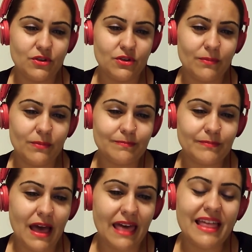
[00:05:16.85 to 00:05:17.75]
You know,
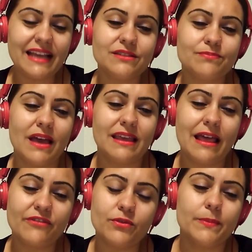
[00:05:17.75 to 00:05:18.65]
I'd like
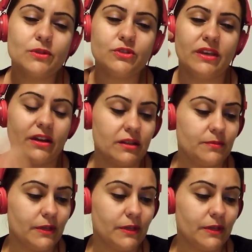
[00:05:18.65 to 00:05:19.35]
for people to hear it,